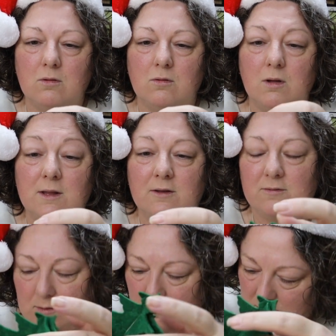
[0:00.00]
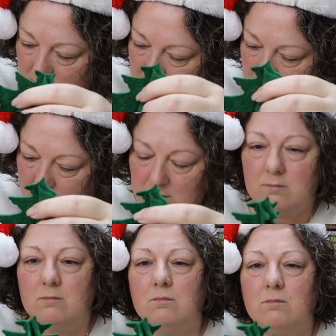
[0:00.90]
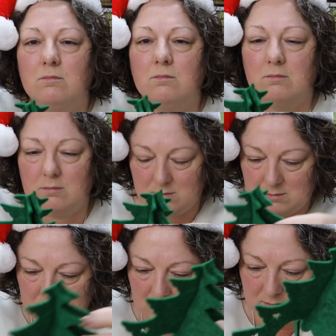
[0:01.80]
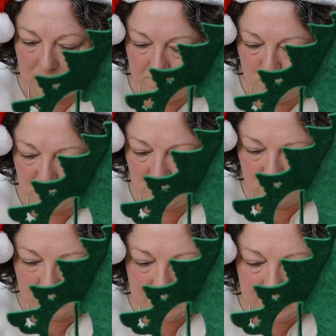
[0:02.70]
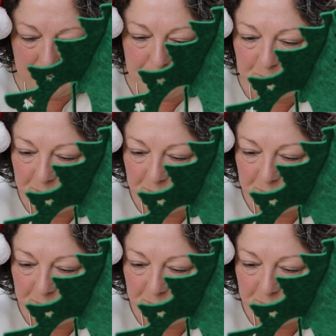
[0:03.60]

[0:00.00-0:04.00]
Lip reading: Oh, I definitely won't do that one really quickly.